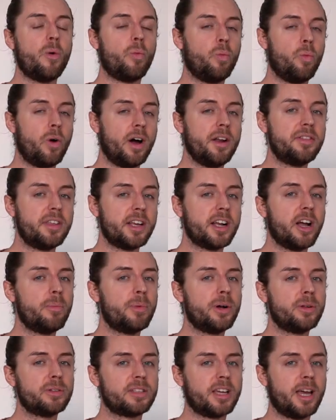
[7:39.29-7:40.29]
One thing I
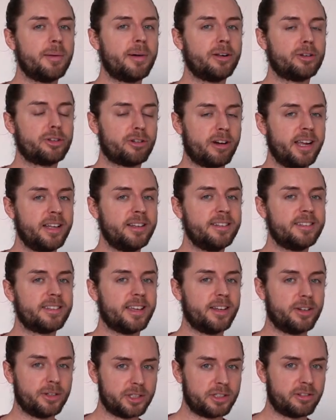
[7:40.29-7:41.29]
will say about trains
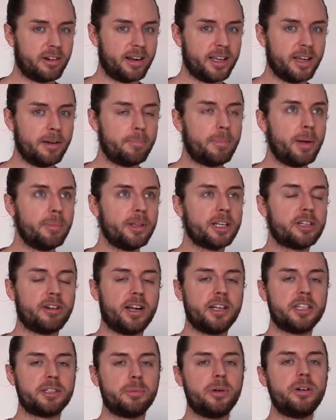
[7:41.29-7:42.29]
in Australia, public
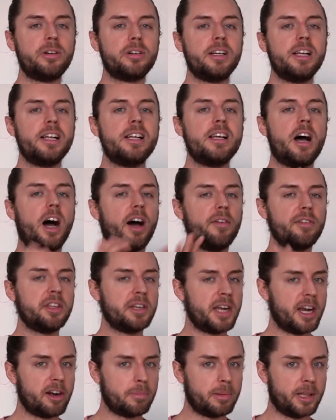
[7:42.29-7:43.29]
transport, other than
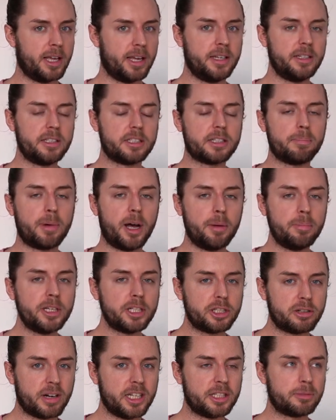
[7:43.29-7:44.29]
aeroplanes,
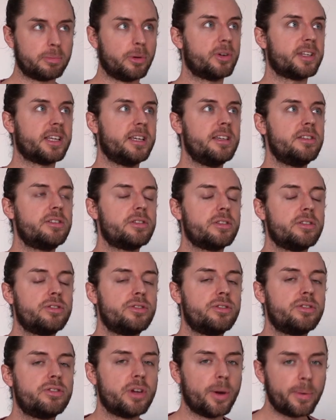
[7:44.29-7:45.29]
public transport is
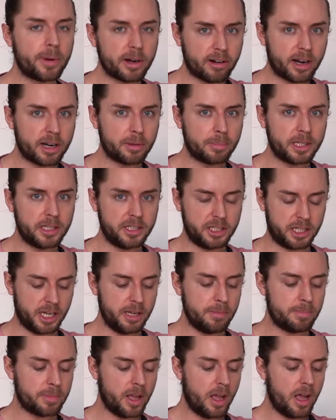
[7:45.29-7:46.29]
so incredibly
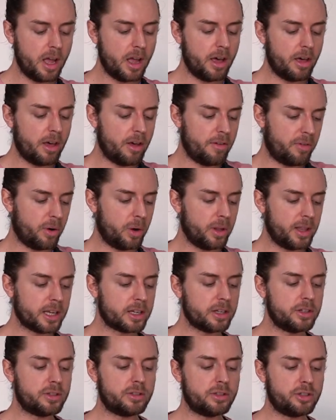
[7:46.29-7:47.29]
cheap. For like
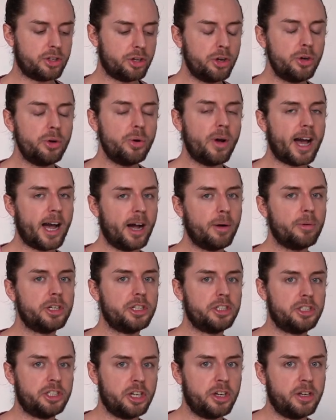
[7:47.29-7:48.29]
a 2 hour
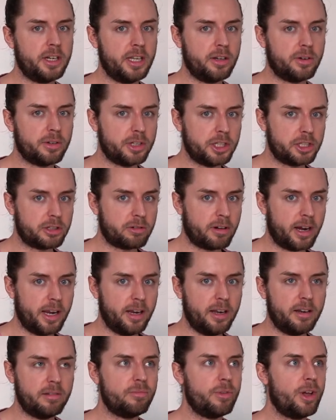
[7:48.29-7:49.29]
journey on a
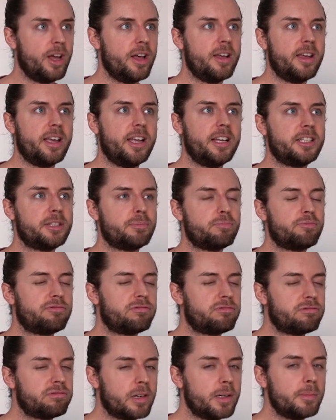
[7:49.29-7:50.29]
train, it's
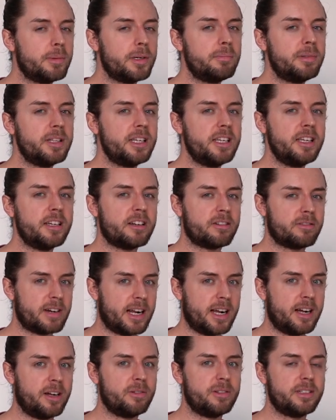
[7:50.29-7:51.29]
probably
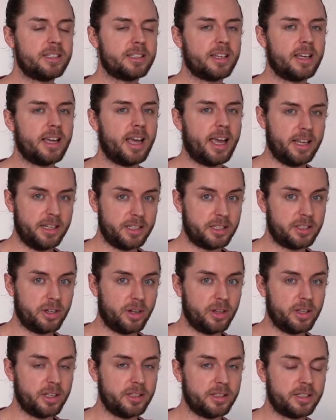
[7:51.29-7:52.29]
around
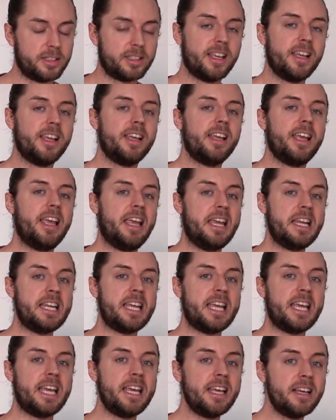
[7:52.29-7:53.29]
$8. In
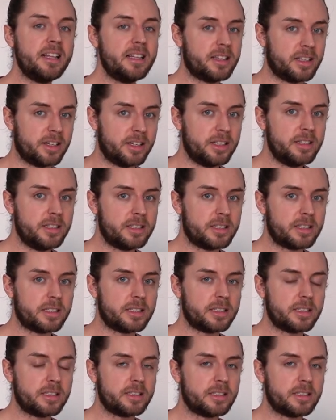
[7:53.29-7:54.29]
England,